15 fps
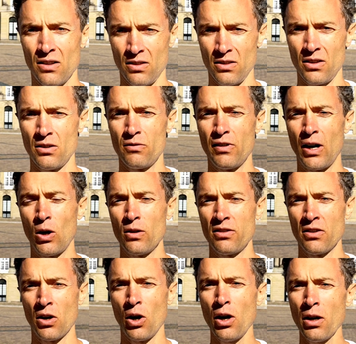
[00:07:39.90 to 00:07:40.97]
the vowel is
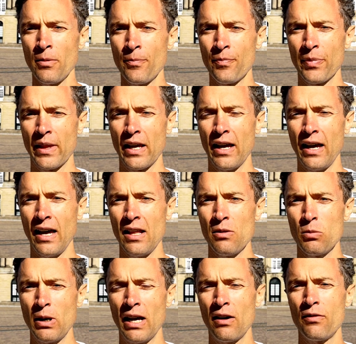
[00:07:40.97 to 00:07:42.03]
an O, and
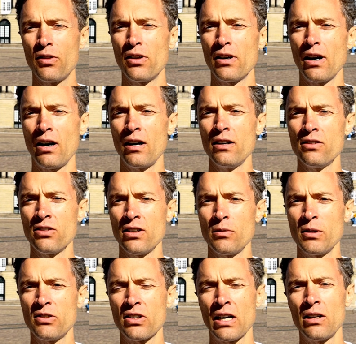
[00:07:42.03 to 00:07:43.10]
we have the RG,
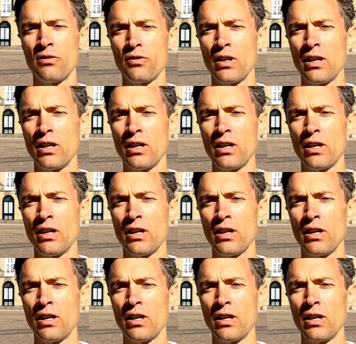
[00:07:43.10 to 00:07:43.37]
which kind of